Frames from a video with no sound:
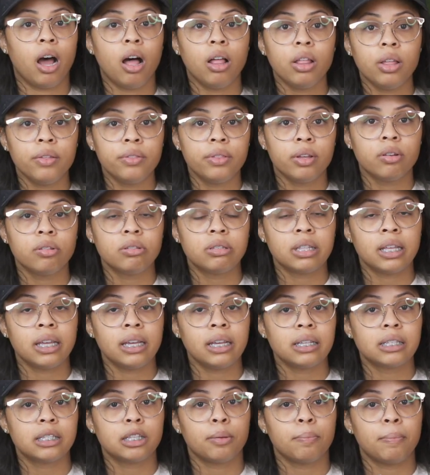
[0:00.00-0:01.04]
all of those
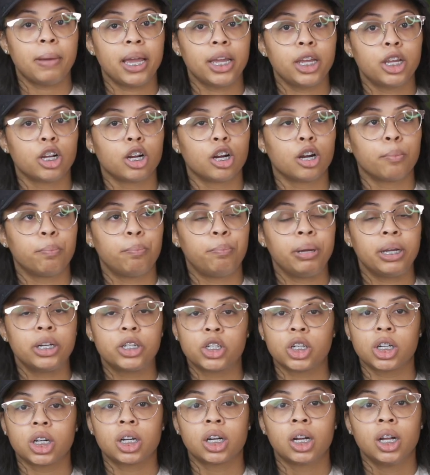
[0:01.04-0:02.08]
things to make your
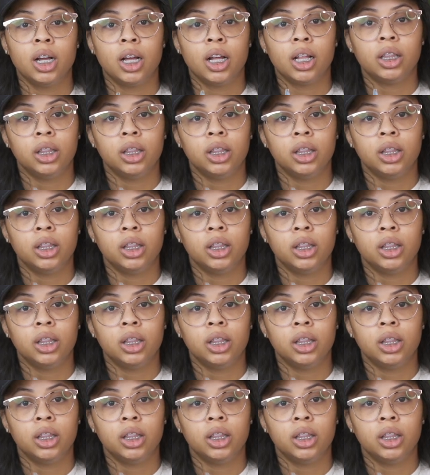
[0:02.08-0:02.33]
picture